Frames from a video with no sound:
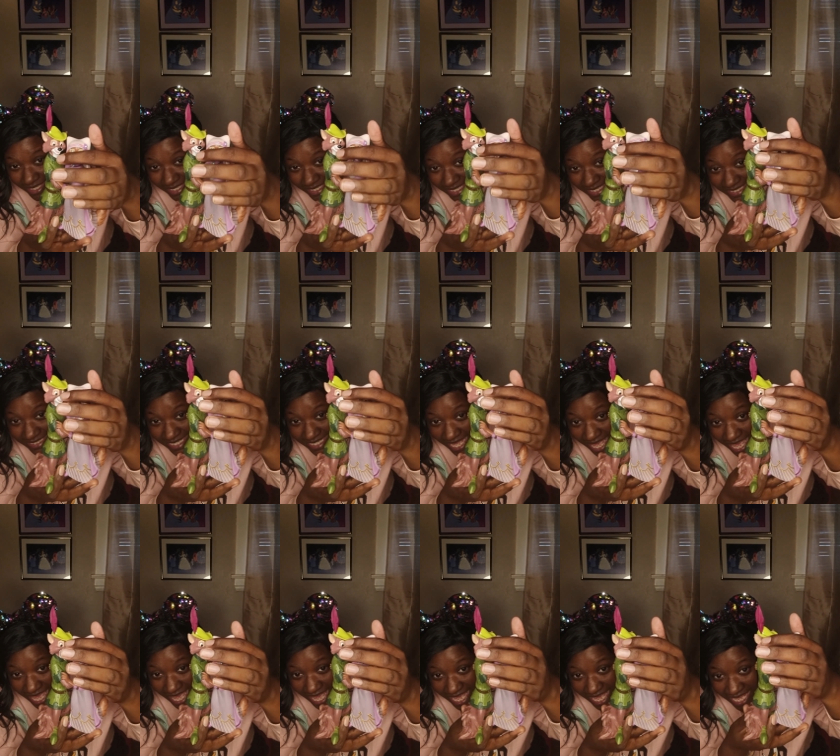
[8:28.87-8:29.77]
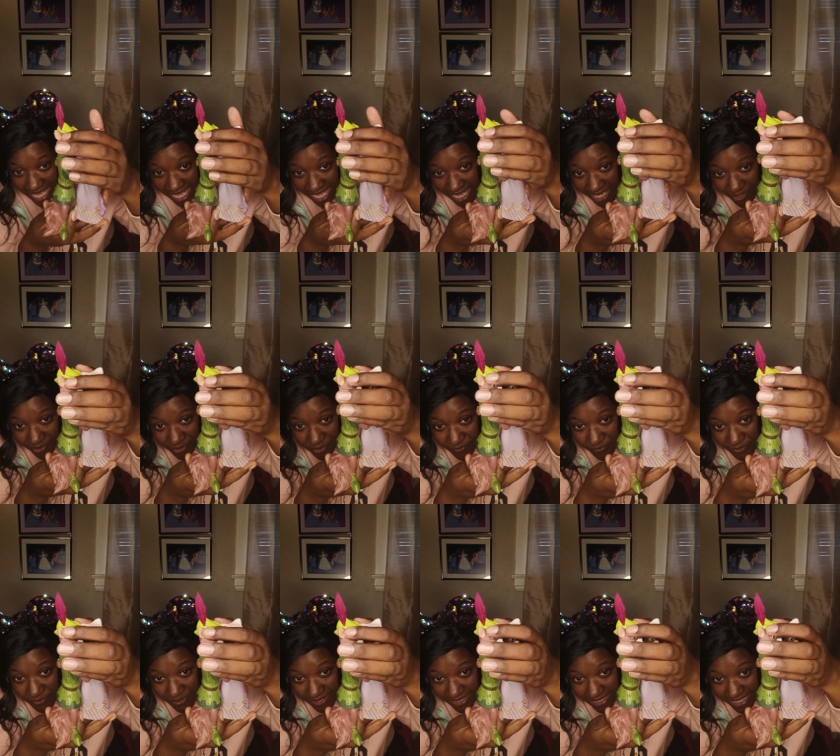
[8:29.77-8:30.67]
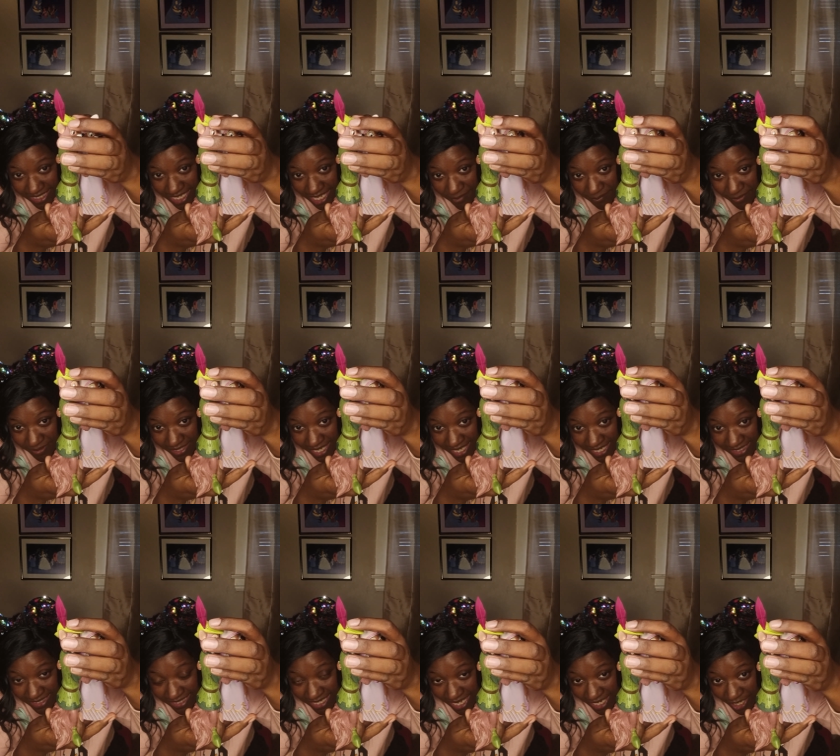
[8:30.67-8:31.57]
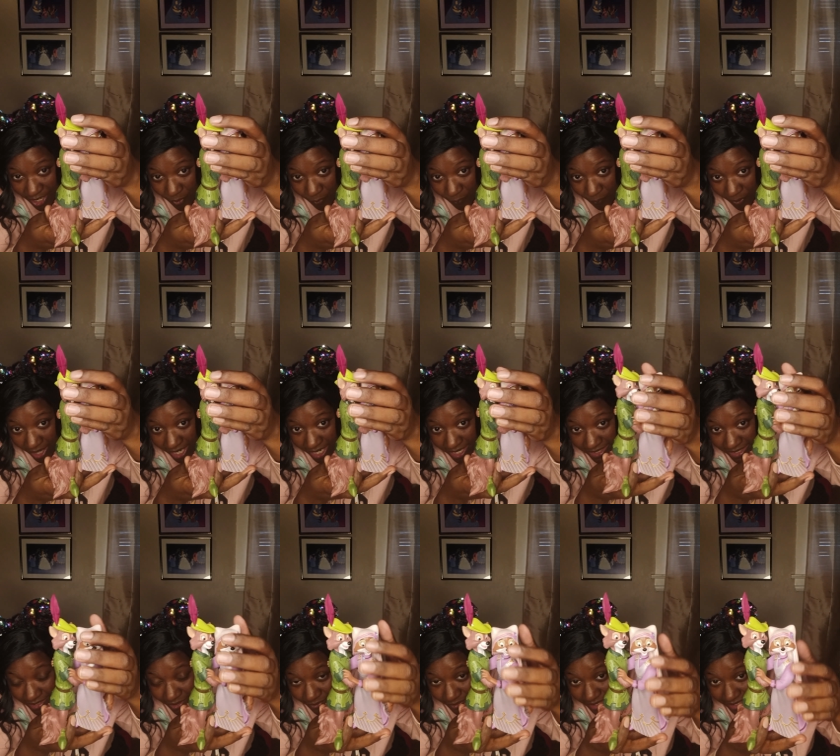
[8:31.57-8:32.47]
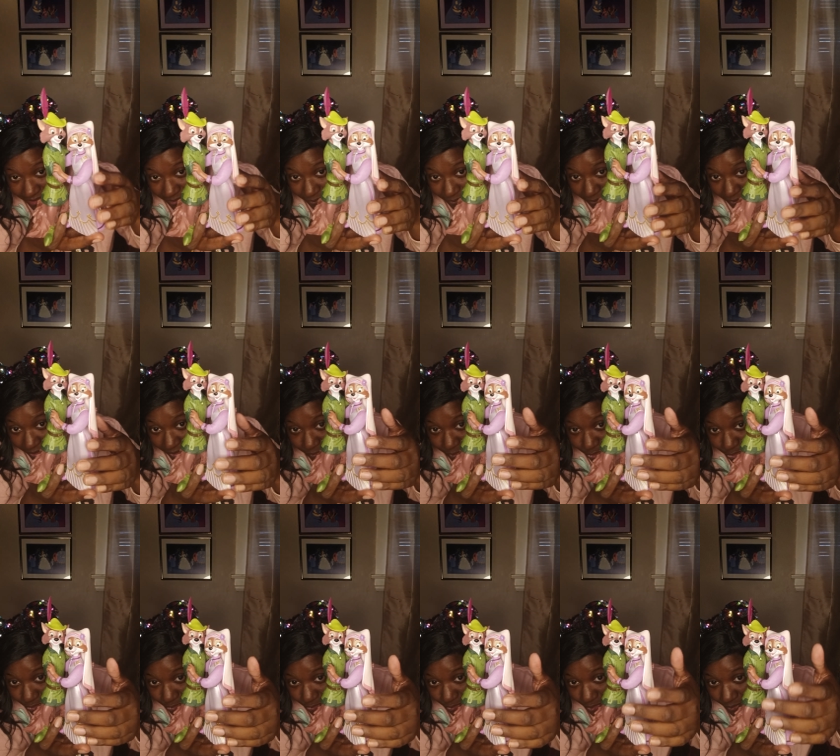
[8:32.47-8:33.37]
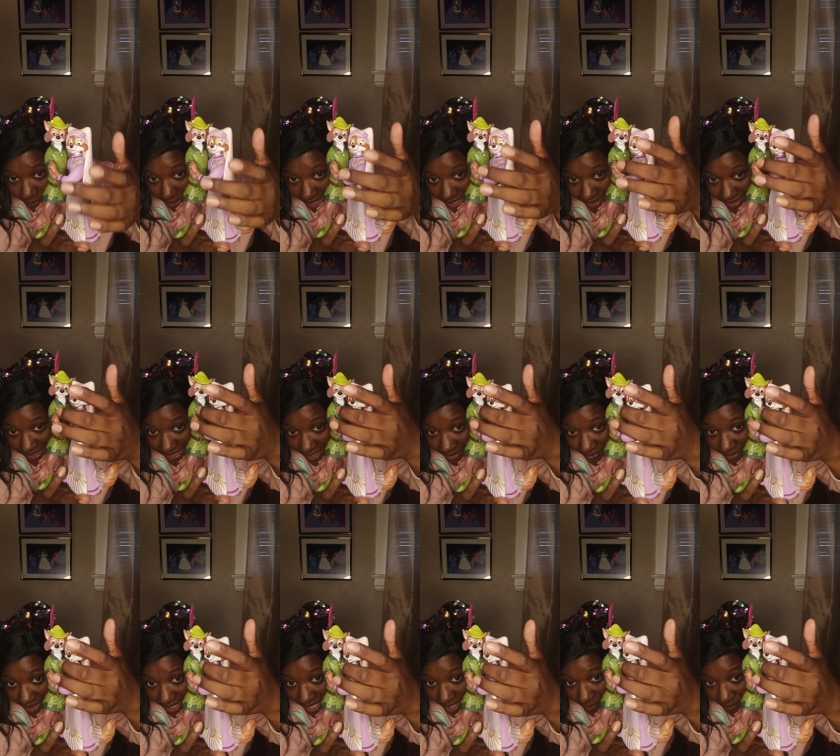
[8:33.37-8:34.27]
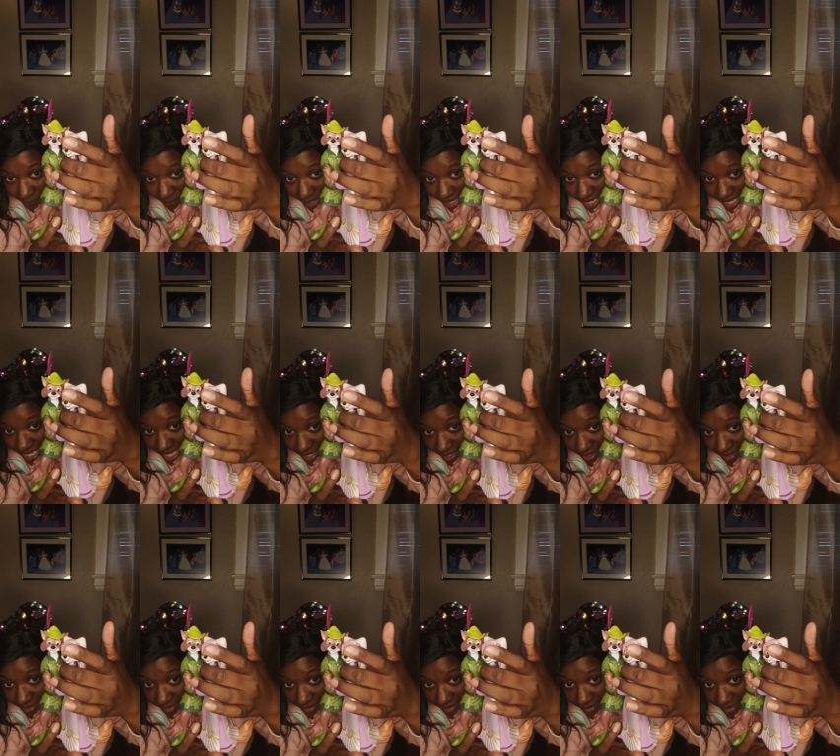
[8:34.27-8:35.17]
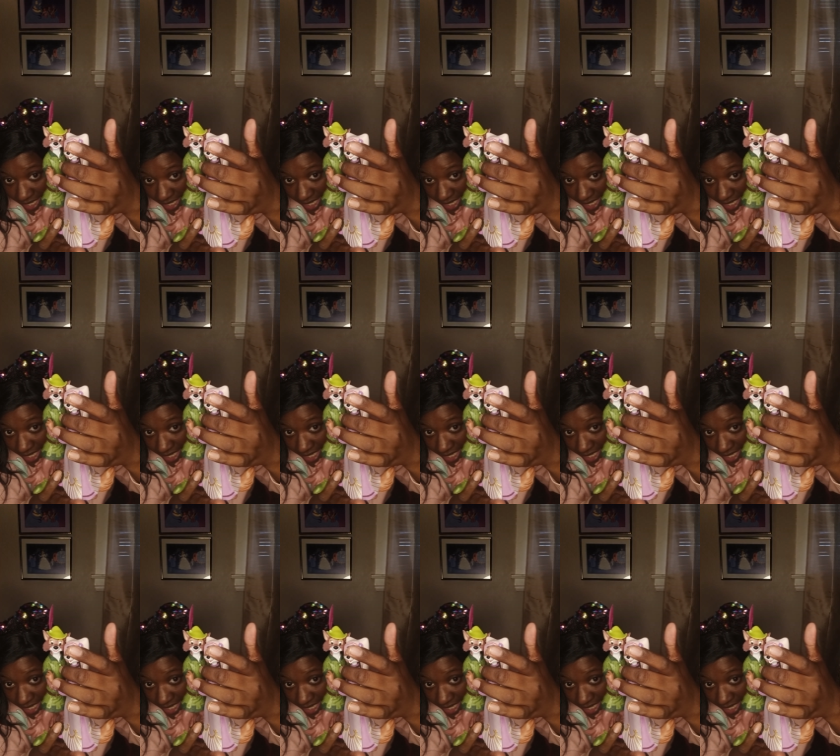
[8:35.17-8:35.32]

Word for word: His hat, I don't know if you can see that, but that's like a rhinestone. That's a real jewel rhinestone right here.